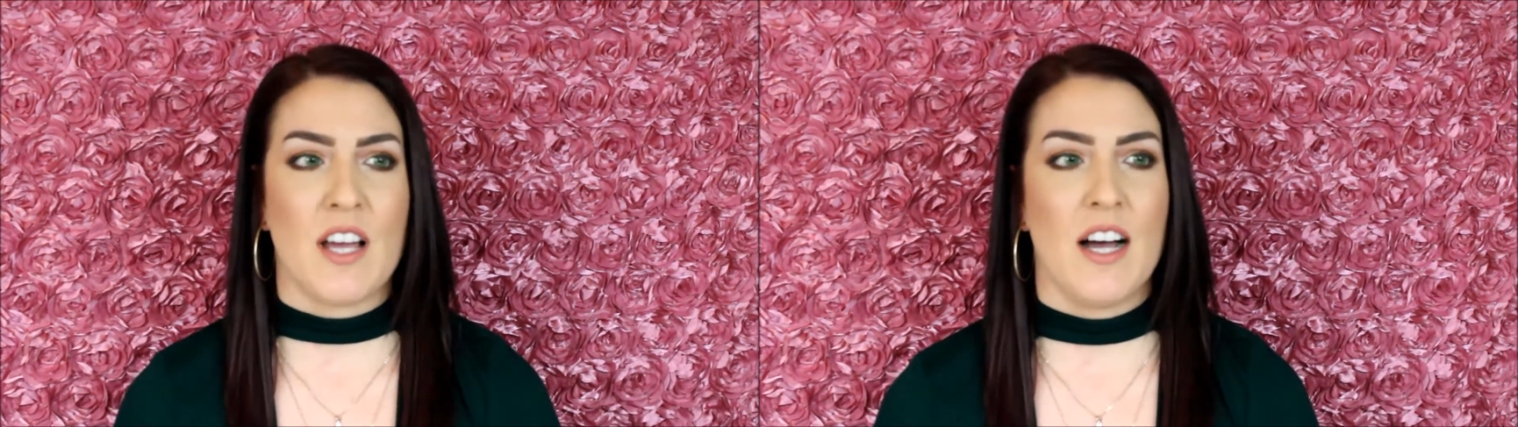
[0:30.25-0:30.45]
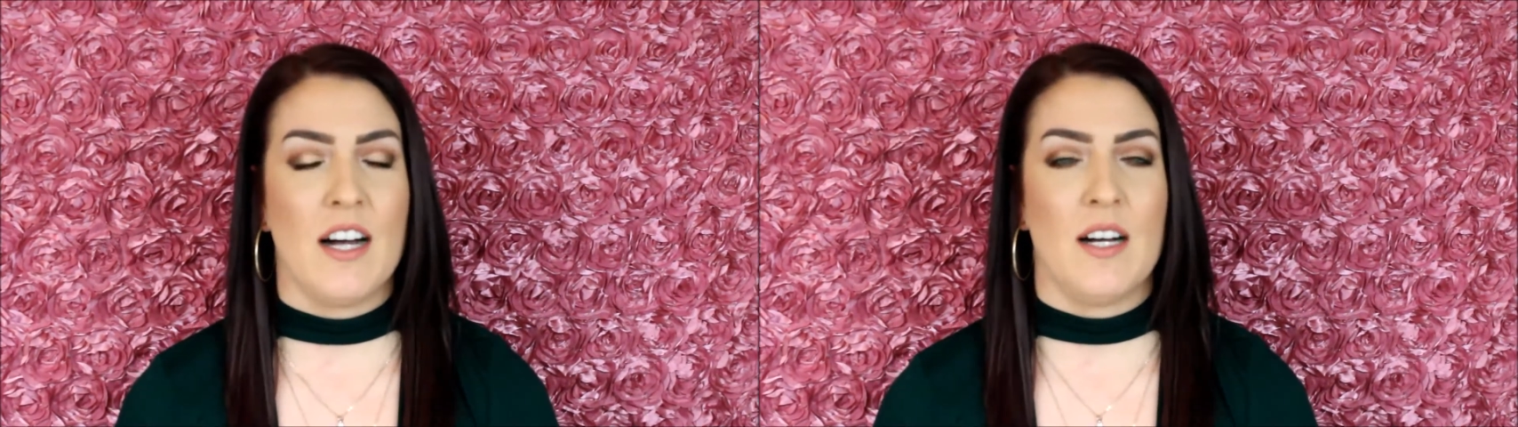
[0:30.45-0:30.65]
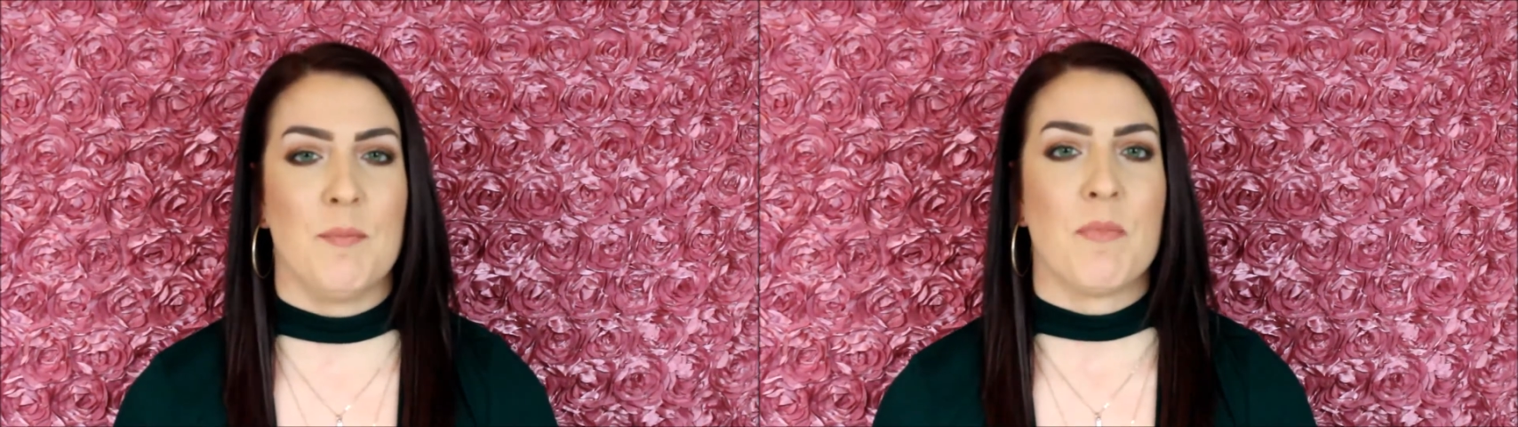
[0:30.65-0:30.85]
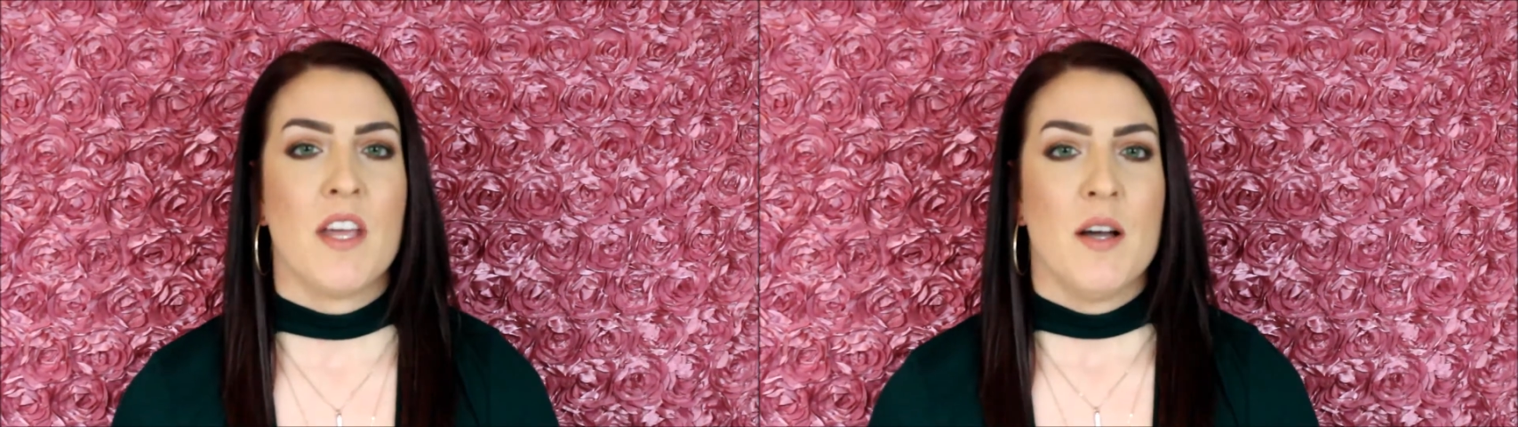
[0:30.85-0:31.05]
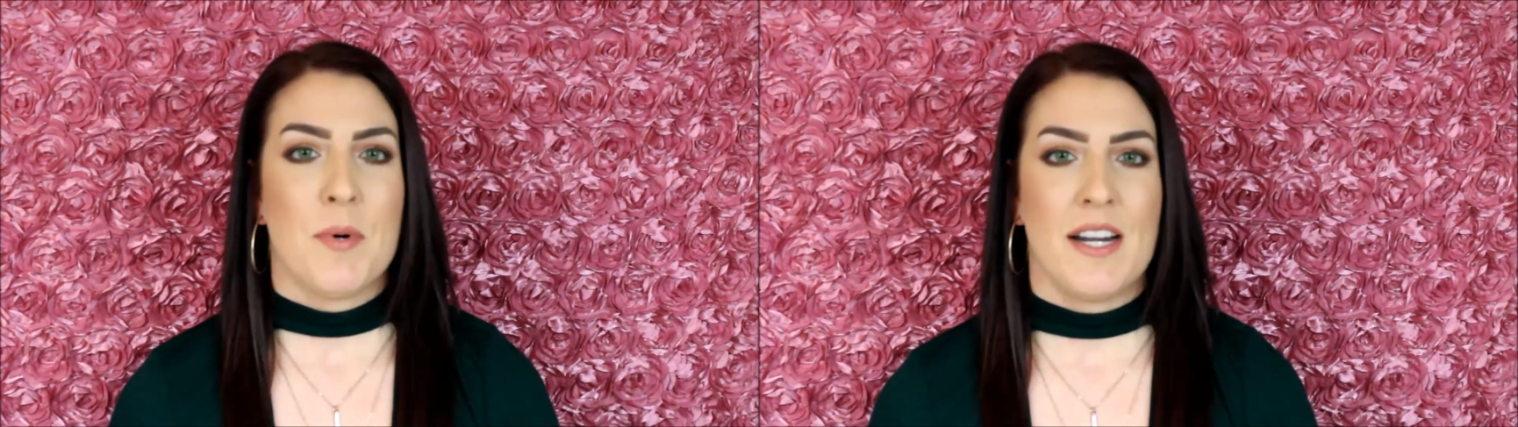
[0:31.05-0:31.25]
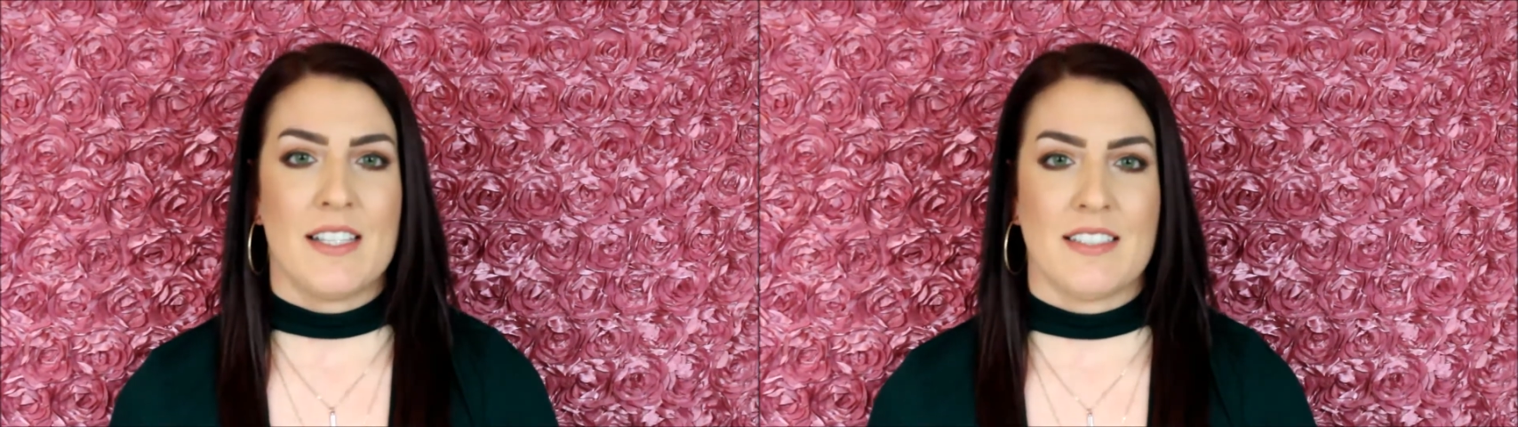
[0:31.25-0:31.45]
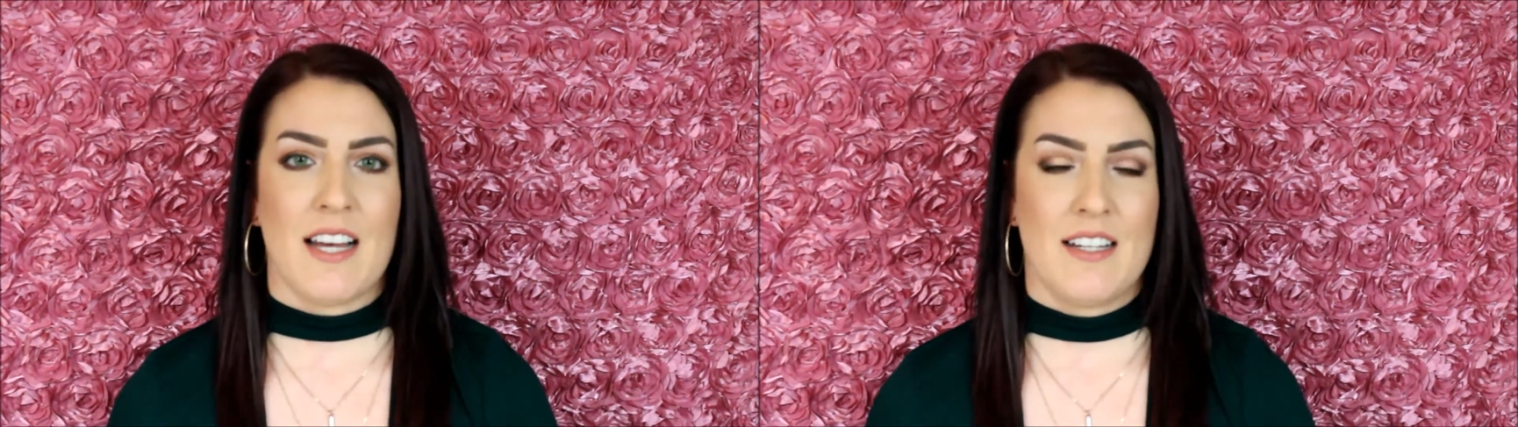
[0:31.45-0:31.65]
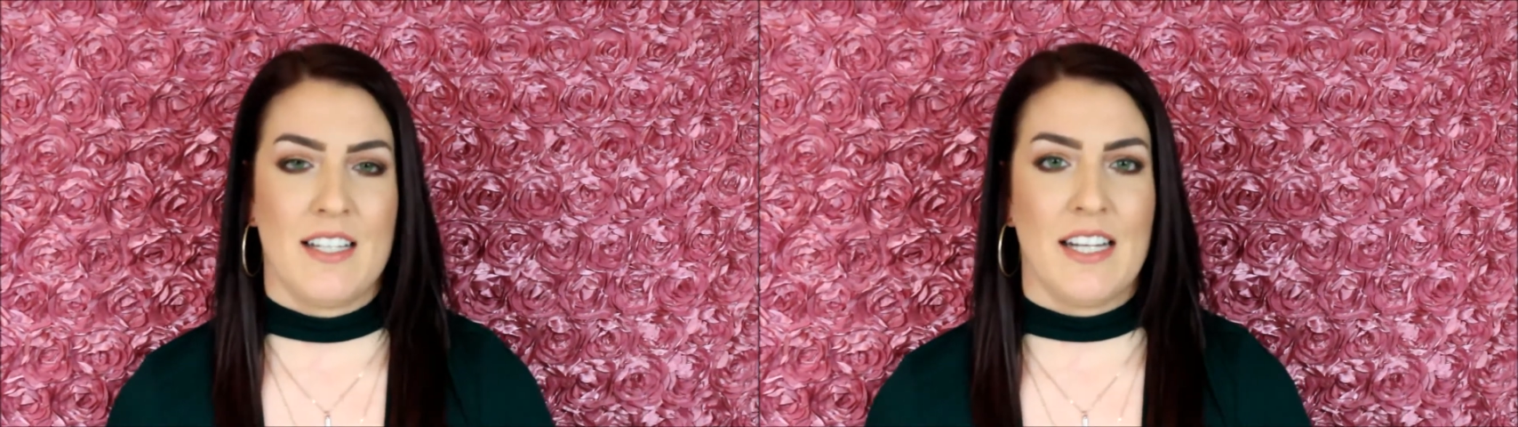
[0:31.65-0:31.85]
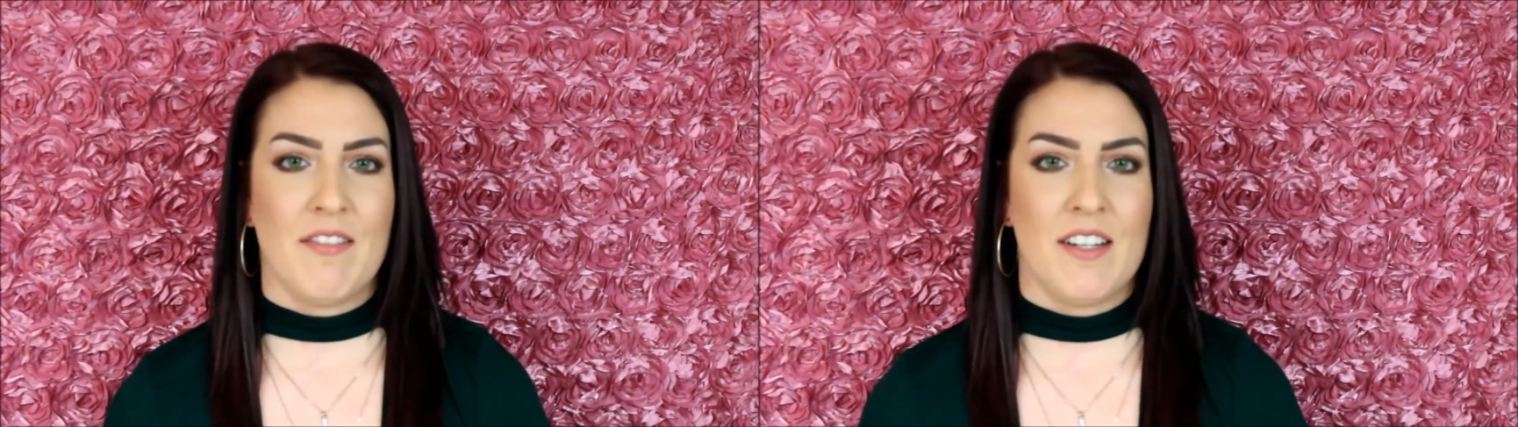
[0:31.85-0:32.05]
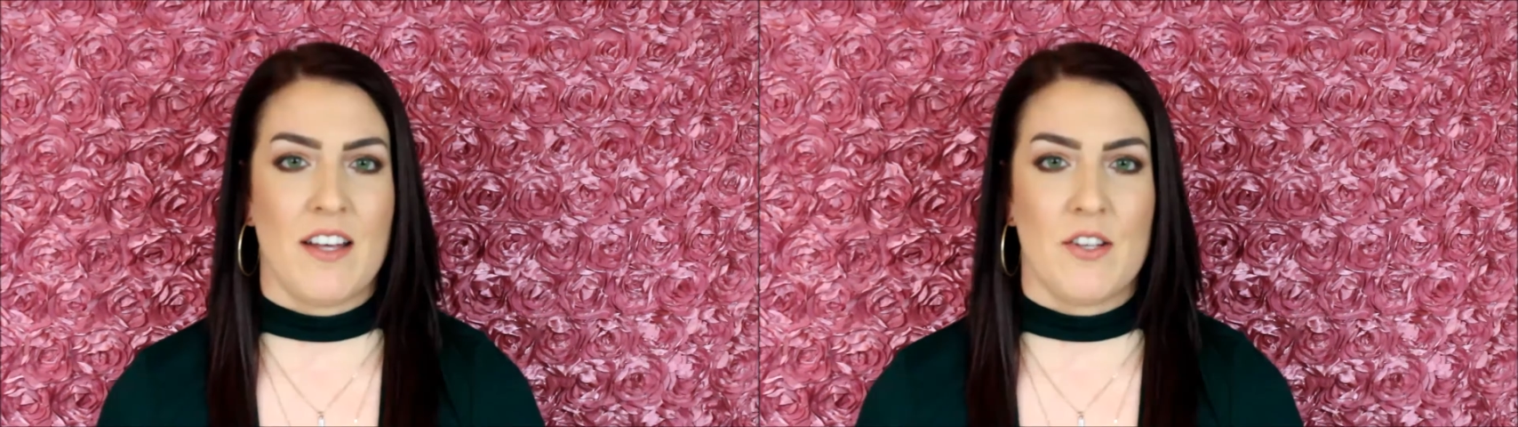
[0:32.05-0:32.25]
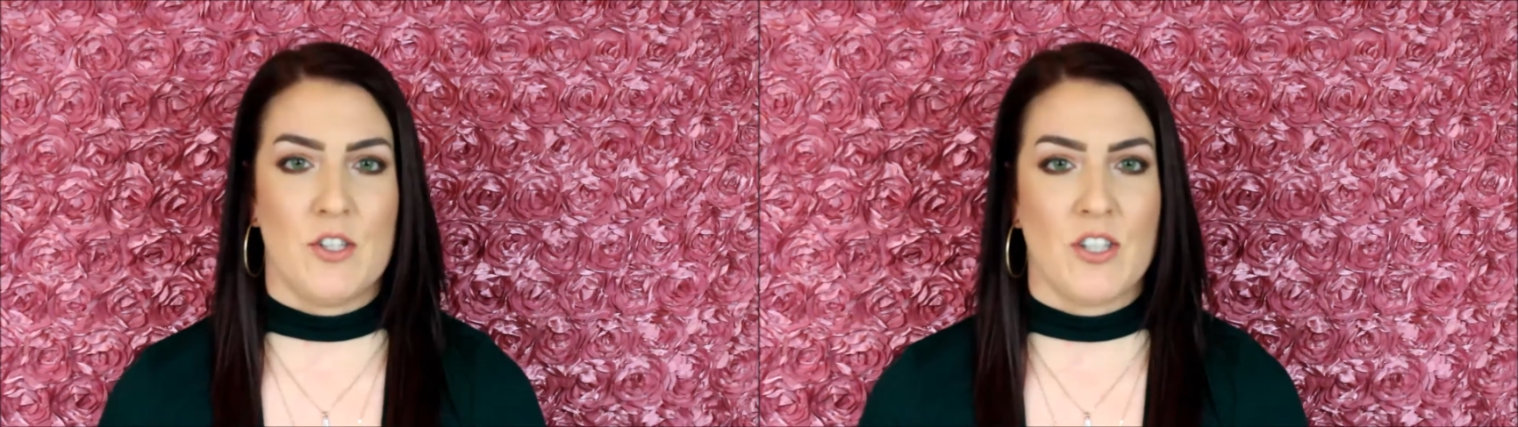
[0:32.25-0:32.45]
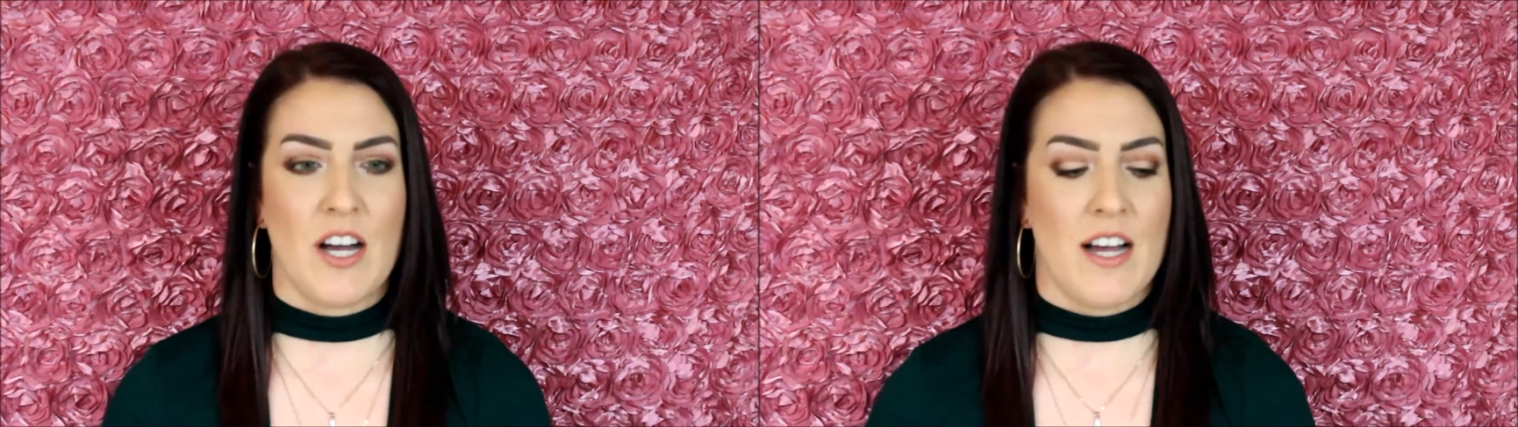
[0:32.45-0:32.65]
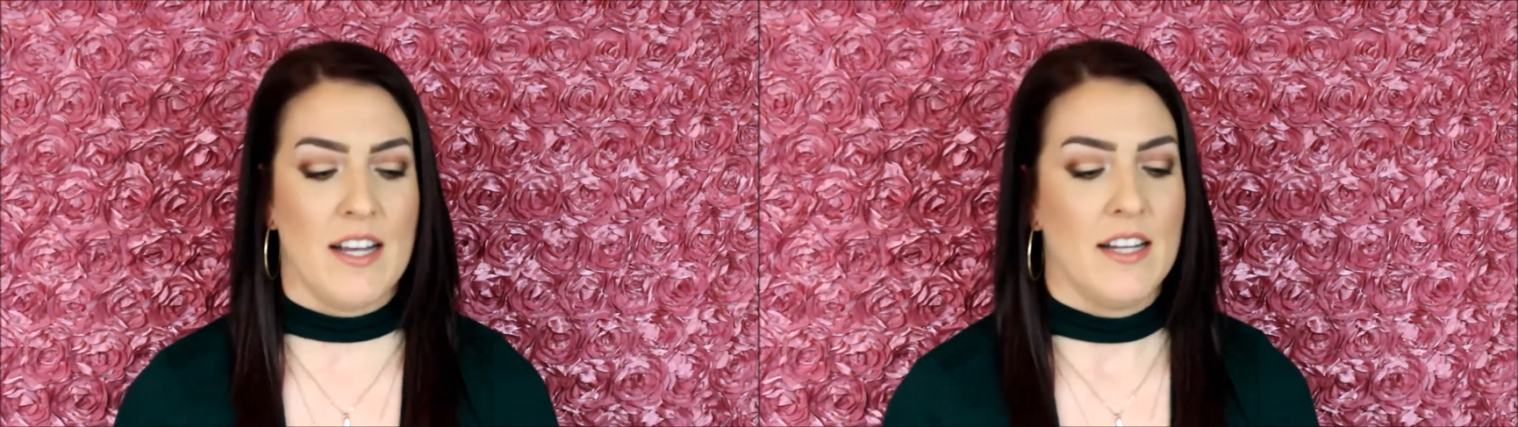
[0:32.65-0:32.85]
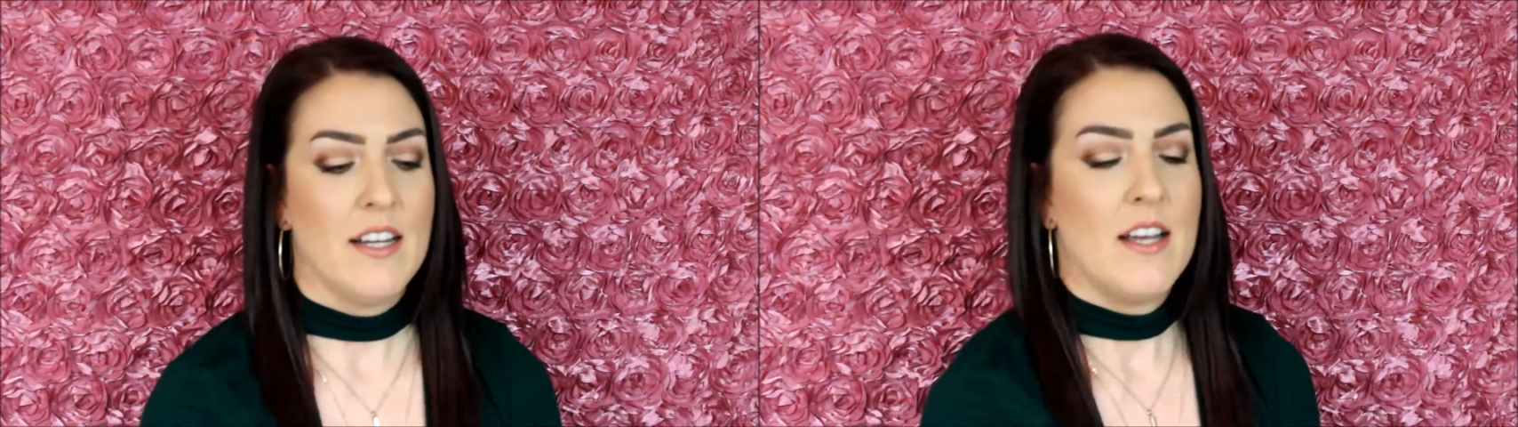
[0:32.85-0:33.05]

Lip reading: but I decided to give it another try.